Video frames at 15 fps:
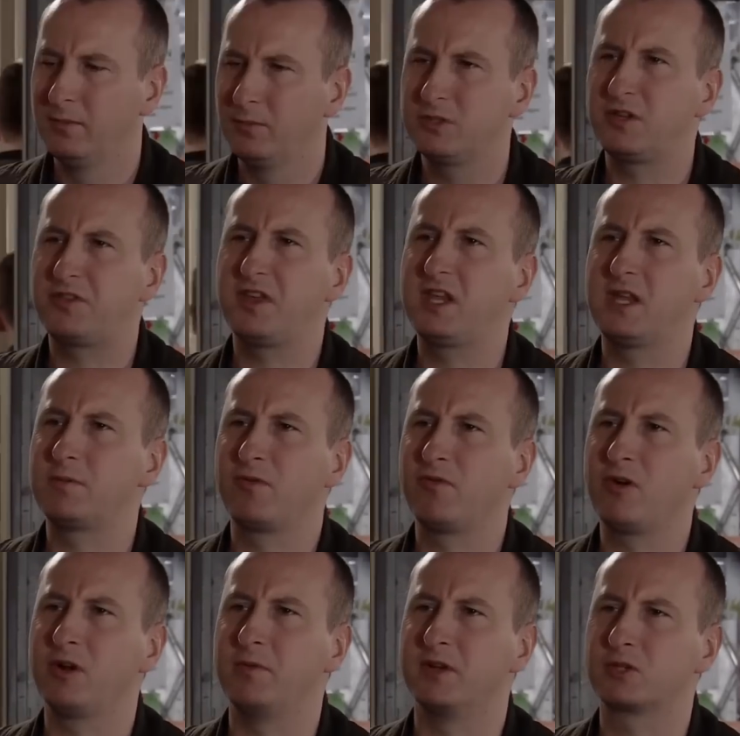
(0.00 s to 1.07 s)
Would you think it'd be
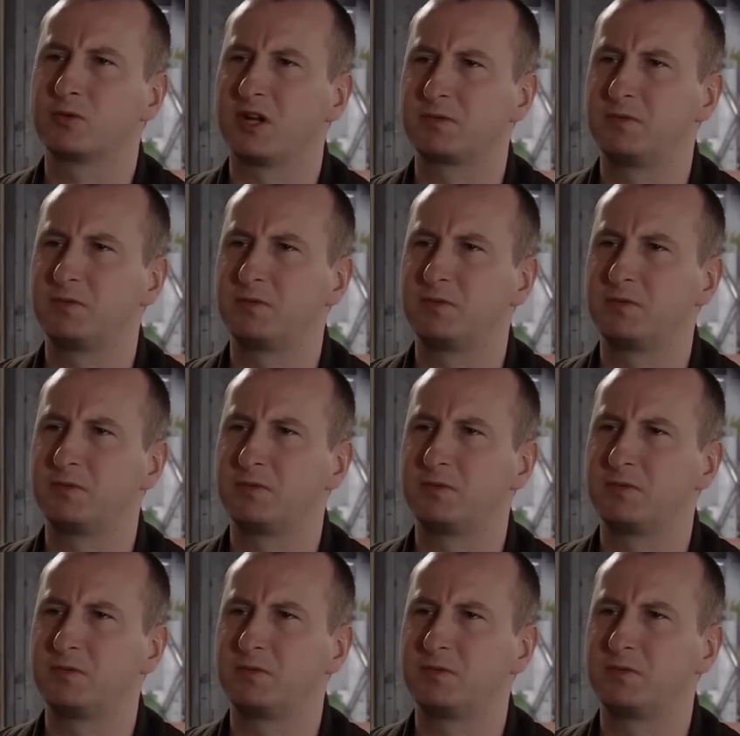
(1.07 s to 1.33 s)
wrong of me to ask